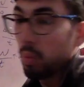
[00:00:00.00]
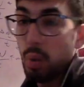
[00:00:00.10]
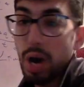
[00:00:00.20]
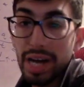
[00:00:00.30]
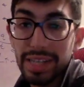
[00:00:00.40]

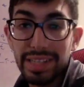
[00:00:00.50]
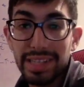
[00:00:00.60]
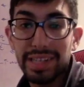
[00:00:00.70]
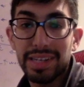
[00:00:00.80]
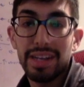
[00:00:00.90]

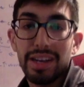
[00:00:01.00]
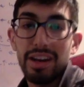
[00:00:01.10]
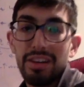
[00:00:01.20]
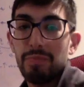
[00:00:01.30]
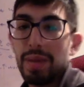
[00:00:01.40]
watts
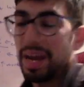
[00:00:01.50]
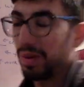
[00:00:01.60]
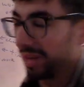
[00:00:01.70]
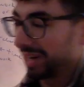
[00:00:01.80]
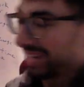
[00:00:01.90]
of
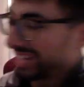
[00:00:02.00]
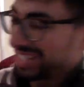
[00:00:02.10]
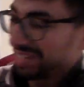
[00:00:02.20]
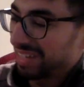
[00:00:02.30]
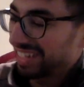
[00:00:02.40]
power.
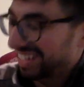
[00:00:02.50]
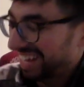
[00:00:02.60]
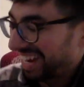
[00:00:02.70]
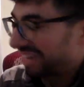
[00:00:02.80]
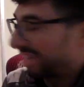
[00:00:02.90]
Jimmy's
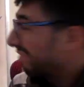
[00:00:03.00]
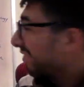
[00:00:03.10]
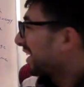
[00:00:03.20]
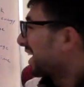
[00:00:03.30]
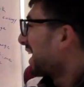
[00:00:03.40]
had enough.
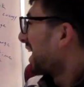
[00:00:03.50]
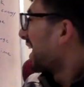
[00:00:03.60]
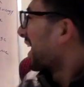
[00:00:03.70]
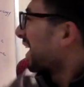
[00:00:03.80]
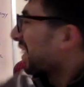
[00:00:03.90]

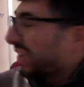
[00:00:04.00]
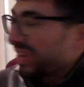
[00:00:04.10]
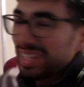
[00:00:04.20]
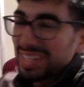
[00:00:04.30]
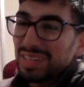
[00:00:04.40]

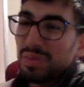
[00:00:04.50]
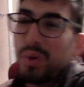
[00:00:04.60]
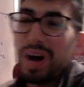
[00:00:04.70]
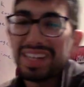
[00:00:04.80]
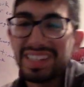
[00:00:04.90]
36
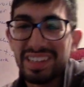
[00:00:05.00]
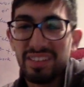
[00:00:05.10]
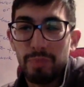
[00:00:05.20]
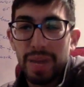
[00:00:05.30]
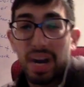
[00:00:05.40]
watts of
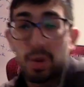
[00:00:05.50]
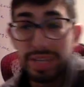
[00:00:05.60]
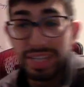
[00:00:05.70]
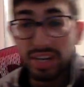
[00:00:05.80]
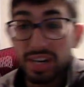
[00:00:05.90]
power
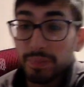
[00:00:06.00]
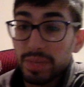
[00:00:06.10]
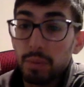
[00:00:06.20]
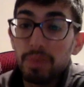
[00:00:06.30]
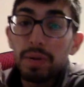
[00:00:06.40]
here.
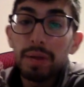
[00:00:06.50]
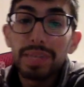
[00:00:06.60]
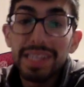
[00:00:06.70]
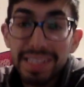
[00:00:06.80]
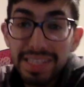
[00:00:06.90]
And we've probably
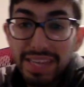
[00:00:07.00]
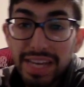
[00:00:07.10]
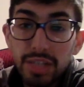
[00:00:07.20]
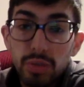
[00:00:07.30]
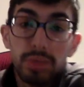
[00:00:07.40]
seen that
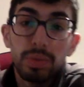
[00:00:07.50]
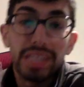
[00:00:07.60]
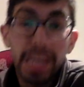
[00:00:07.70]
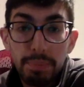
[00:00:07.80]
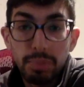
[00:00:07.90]
used with
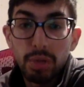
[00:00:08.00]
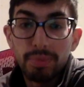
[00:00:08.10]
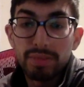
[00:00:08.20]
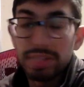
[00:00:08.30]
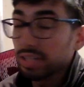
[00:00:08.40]
light bulbs,
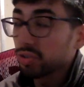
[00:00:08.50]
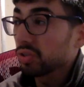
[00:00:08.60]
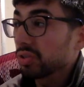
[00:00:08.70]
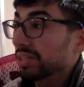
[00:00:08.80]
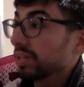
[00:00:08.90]
with
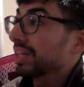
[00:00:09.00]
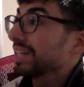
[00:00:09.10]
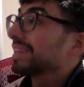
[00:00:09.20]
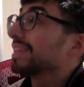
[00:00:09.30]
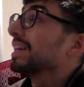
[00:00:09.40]
electrical
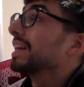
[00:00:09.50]
circuits